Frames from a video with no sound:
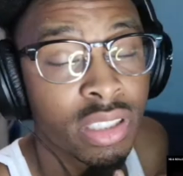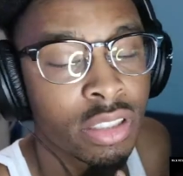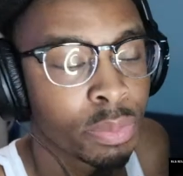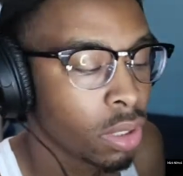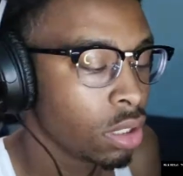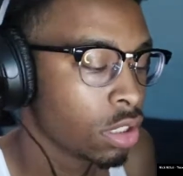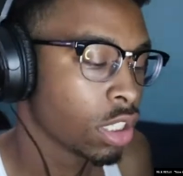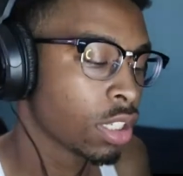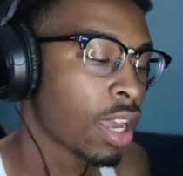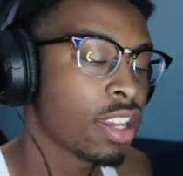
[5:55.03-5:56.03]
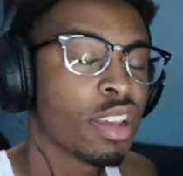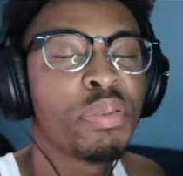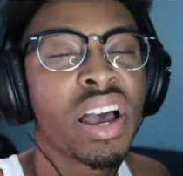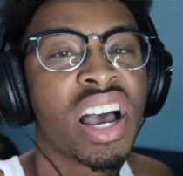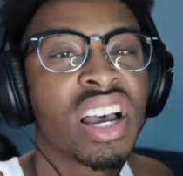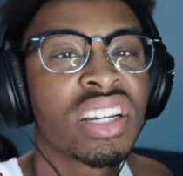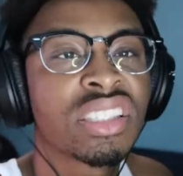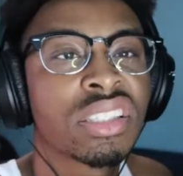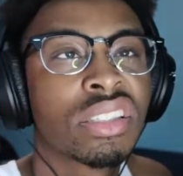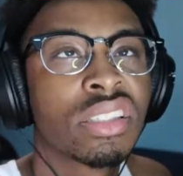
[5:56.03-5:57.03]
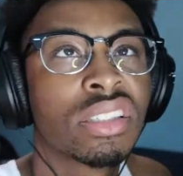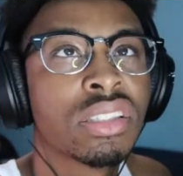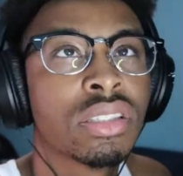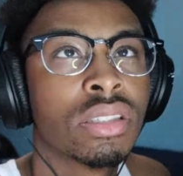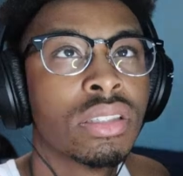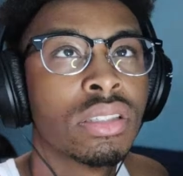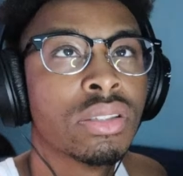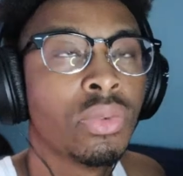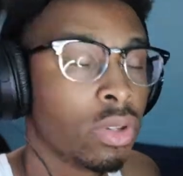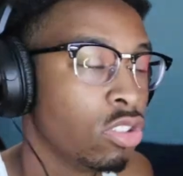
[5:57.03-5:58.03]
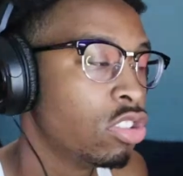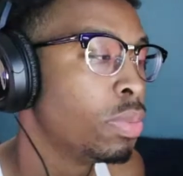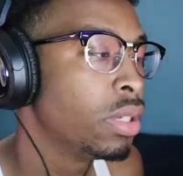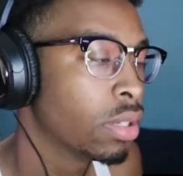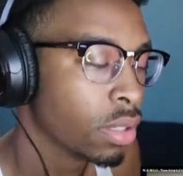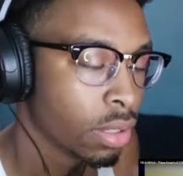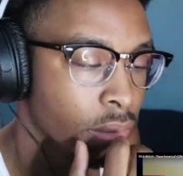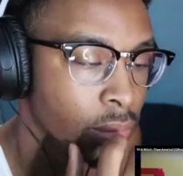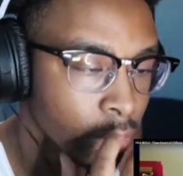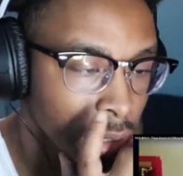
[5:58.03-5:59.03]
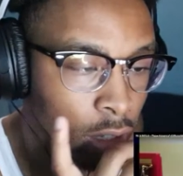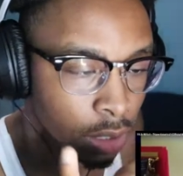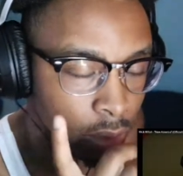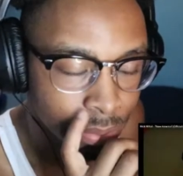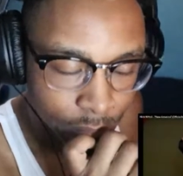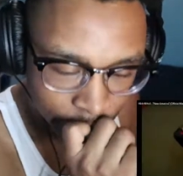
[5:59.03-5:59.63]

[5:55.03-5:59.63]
of speech is like the past when you speaking. Years of